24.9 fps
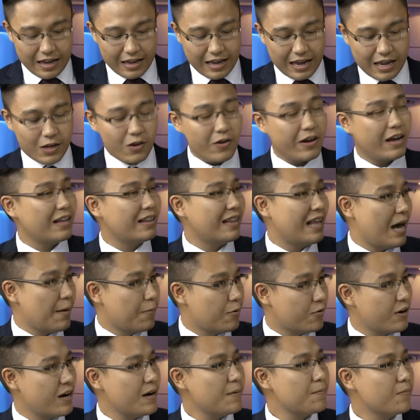Can you
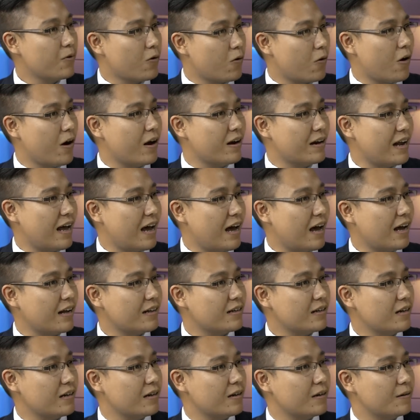elaborate more on
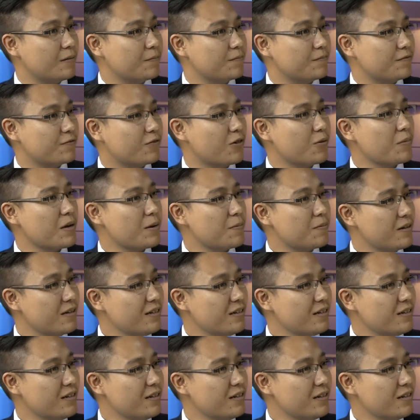that for me,